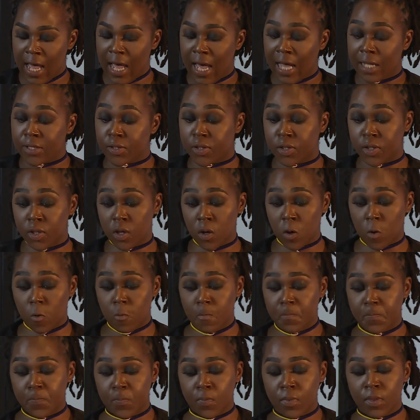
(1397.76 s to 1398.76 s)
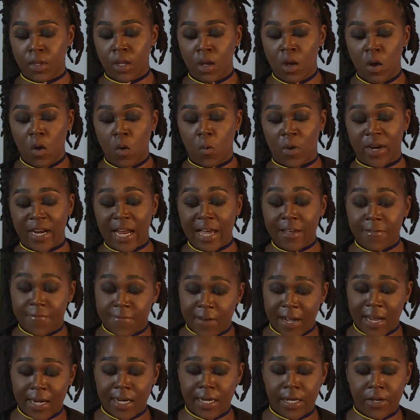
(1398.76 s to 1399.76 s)
And so, when I
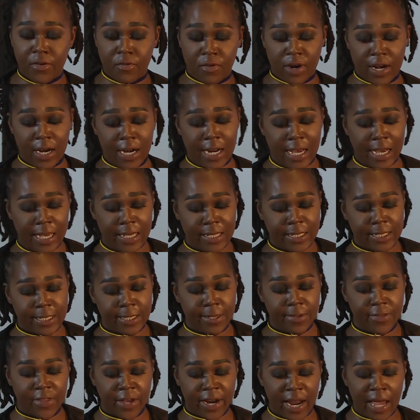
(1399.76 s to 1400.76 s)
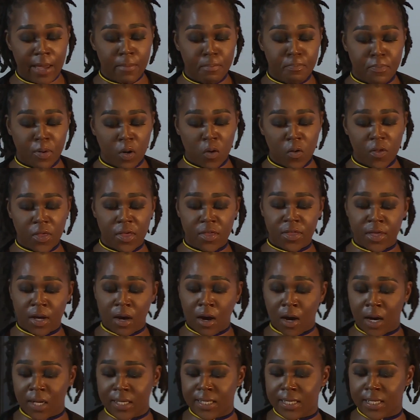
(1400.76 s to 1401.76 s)
finally realized that I'm both the
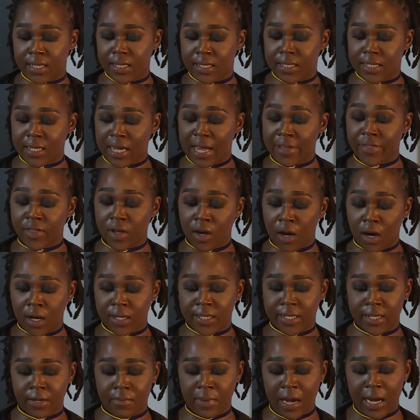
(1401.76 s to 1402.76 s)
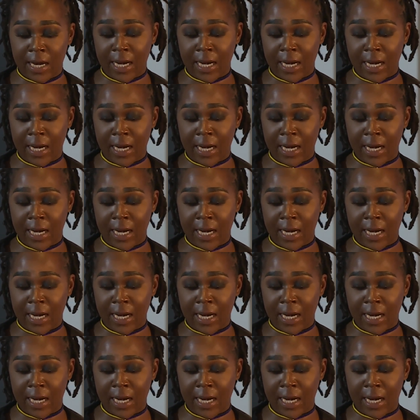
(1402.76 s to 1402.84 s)
artist and the art in my